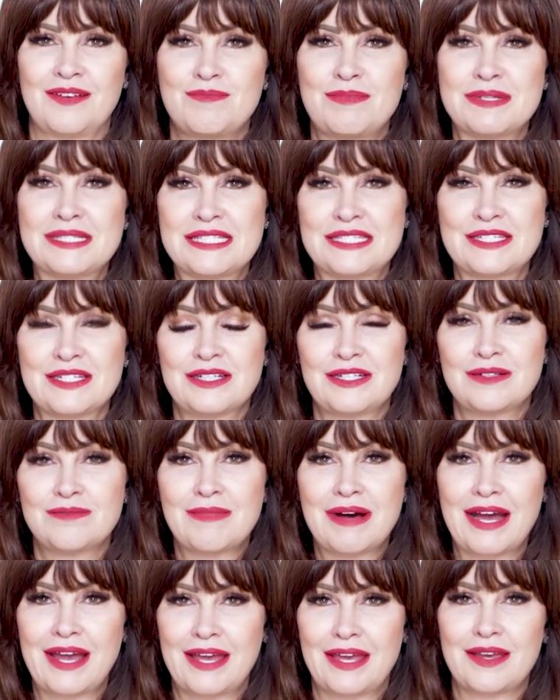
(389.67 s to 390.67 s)
but still
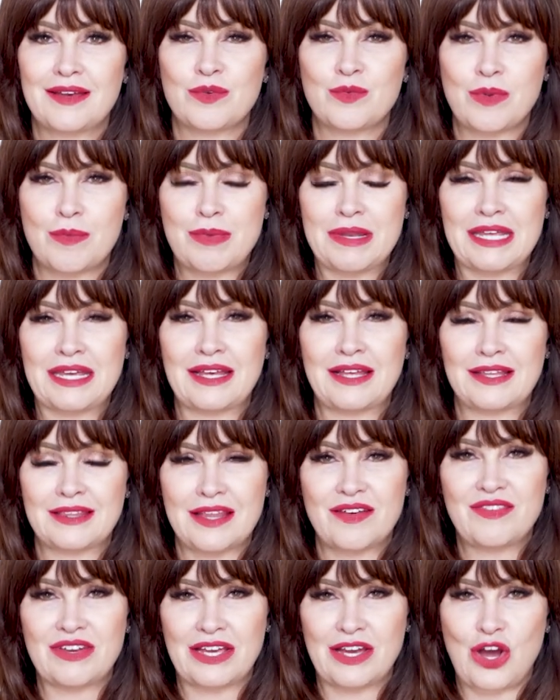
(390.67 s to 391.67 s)
my ribboning
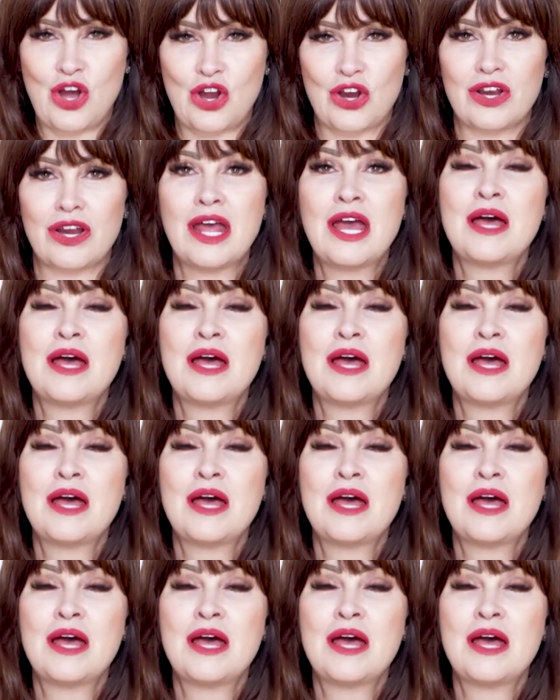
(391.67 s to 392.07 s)
loving heart.